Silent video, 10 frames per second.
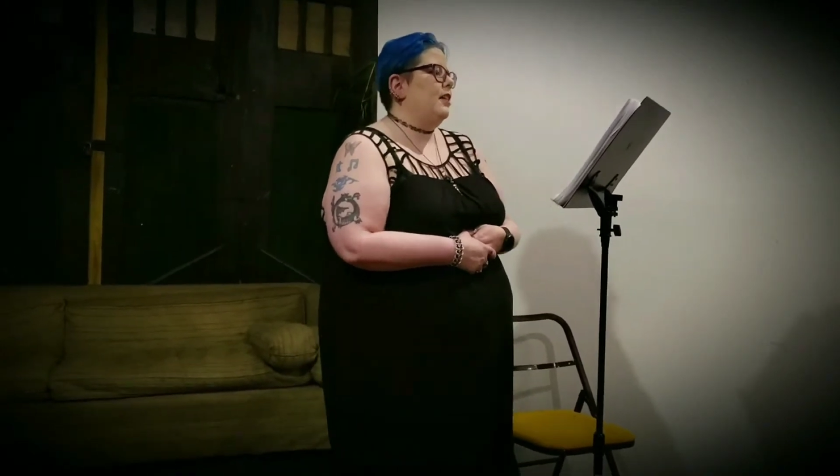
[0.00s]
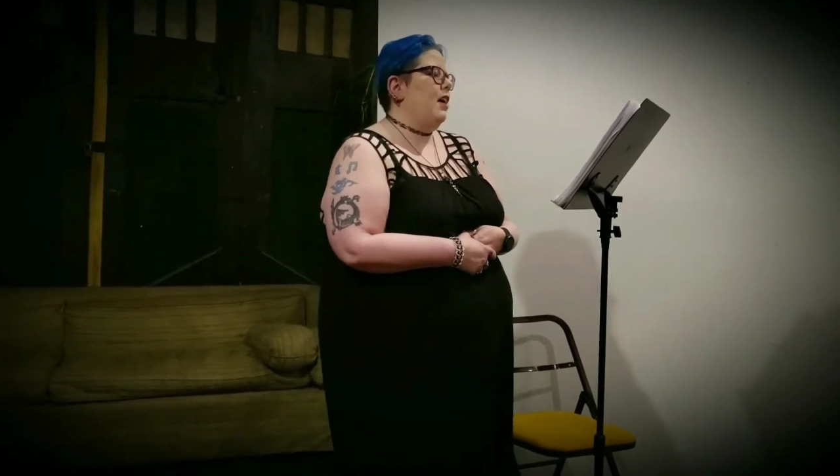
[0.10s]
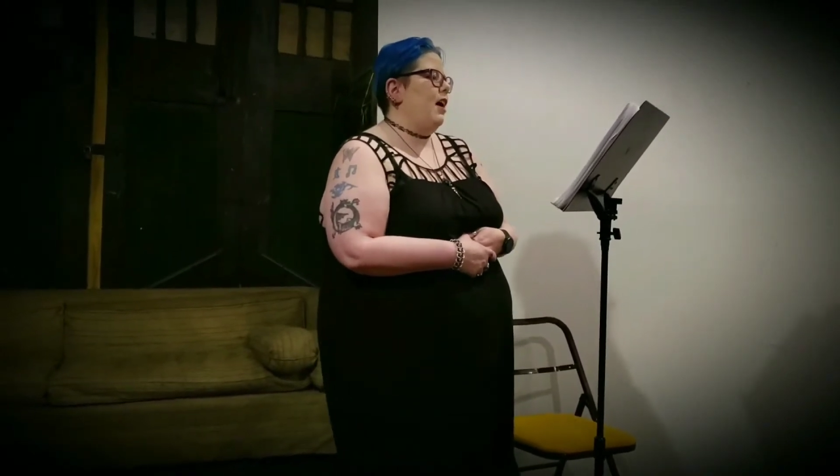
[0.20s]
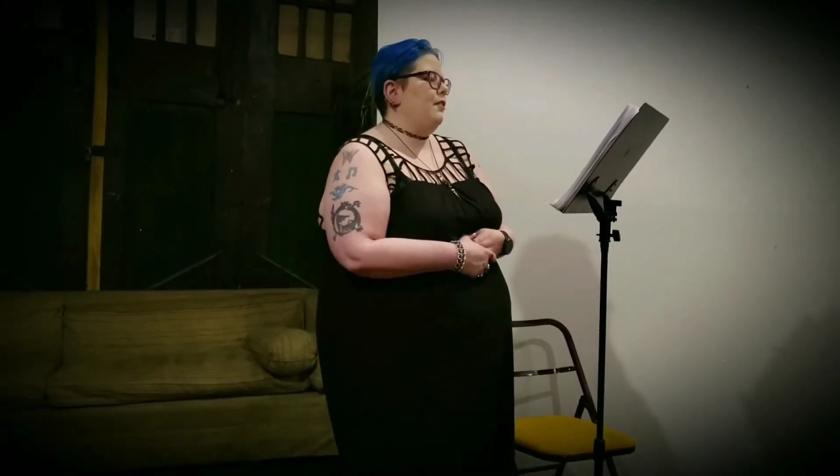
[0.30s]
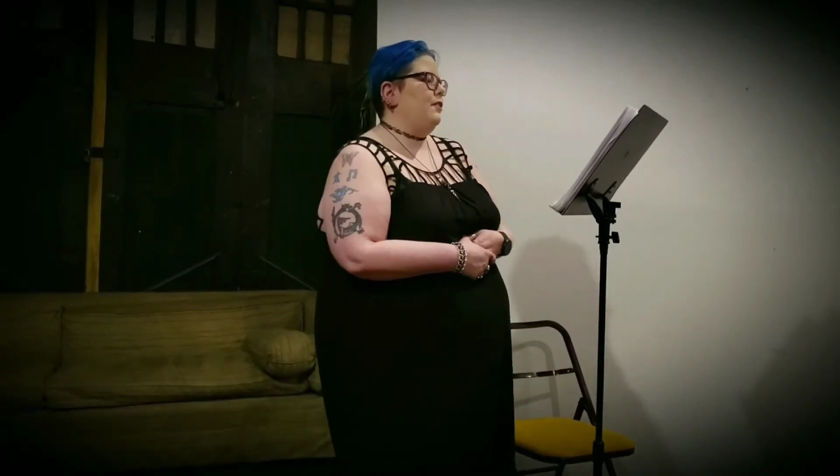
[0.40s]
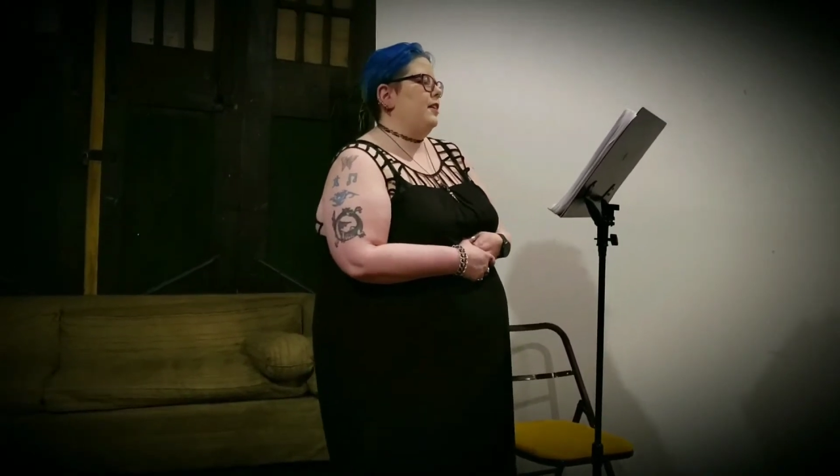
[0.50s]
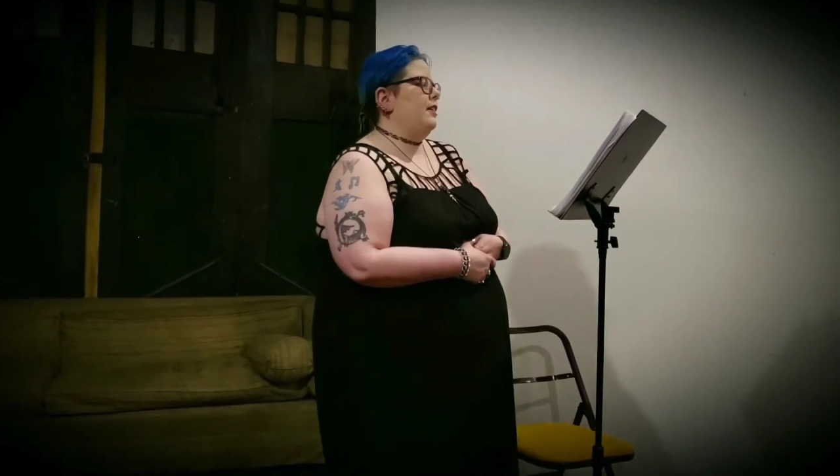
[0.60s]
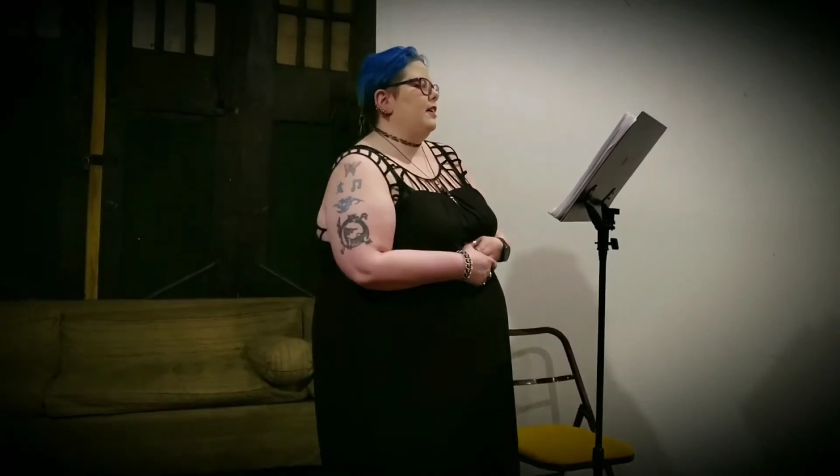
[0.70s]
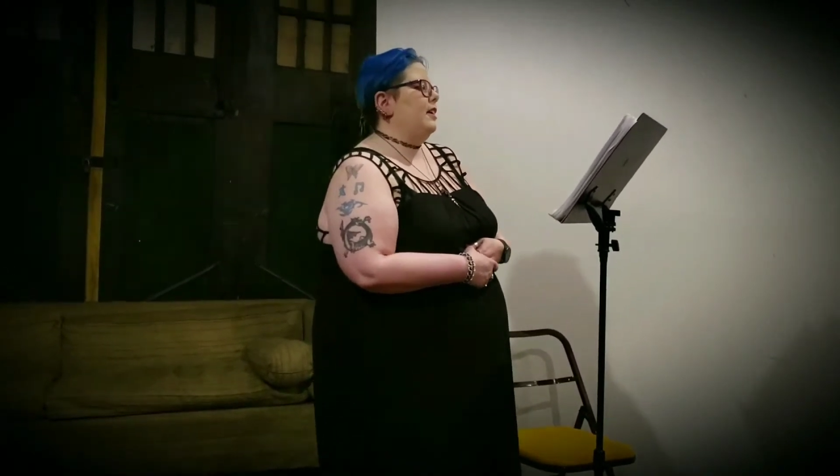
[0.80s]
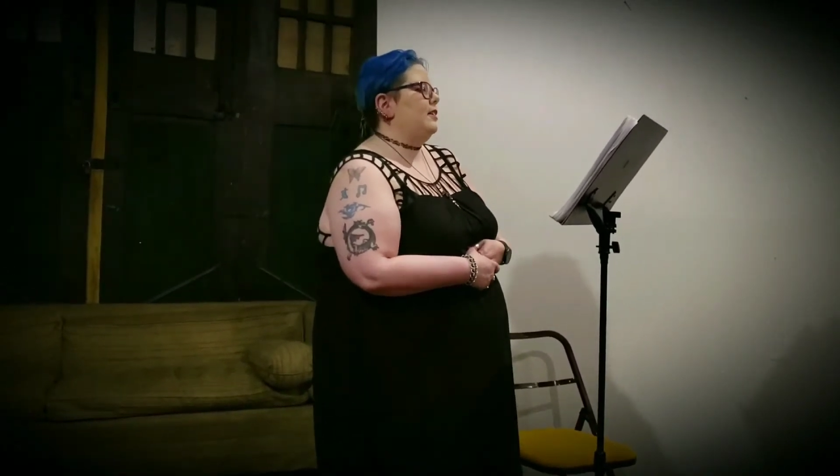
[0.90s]
Coffee
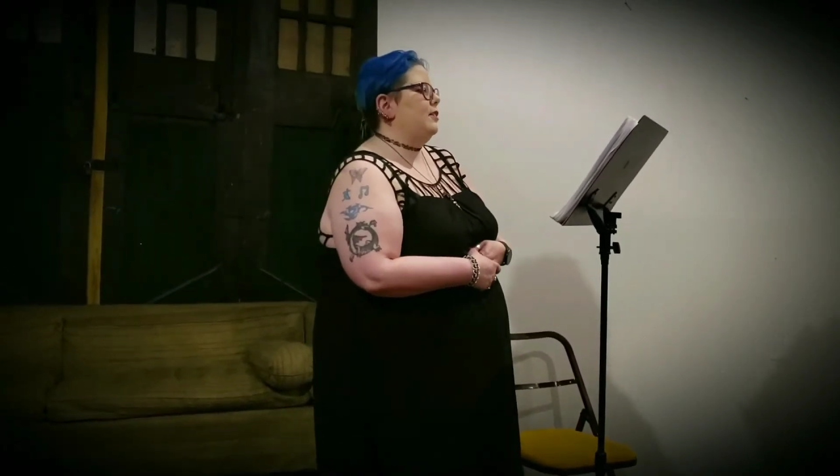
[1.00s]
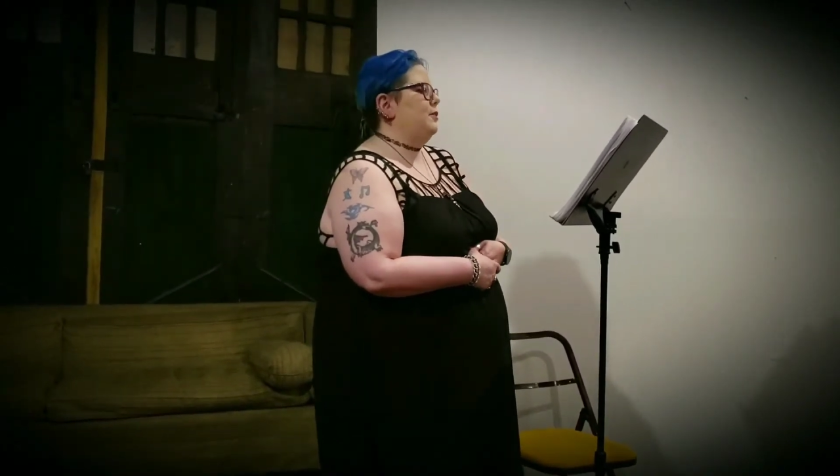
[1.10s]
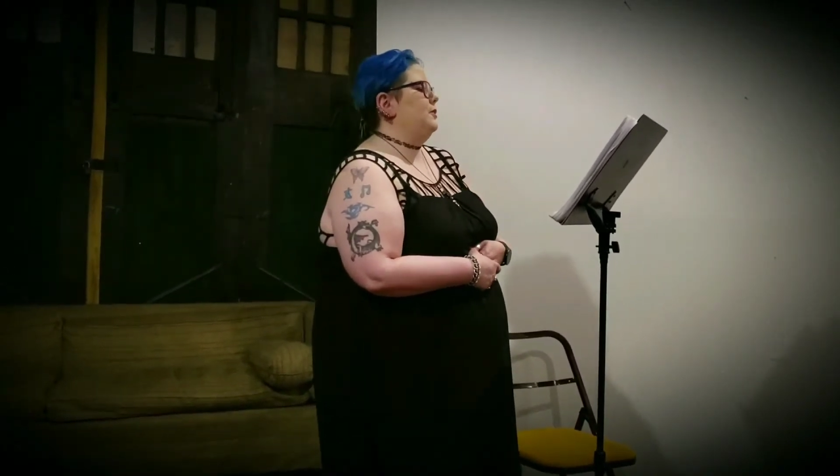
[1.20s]
and